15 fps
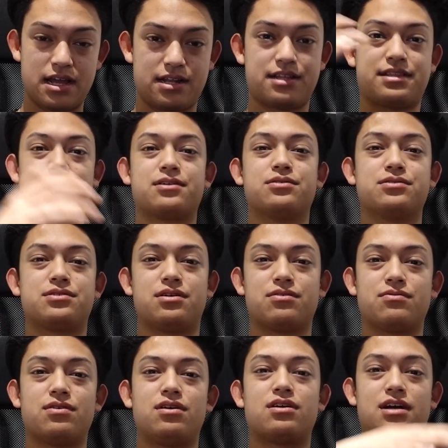anything goes all
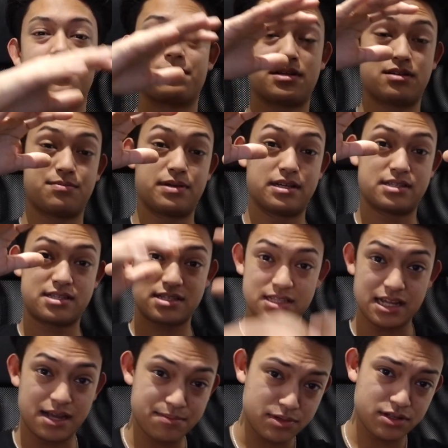wrong, I'm gonna be
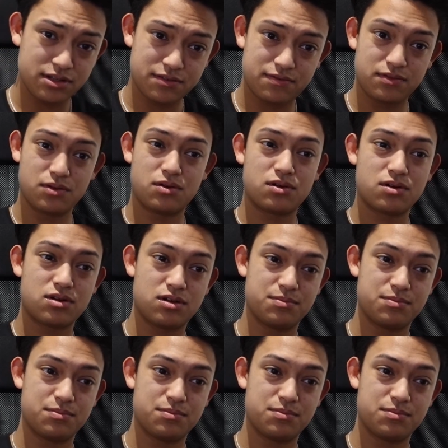slammed on the floor,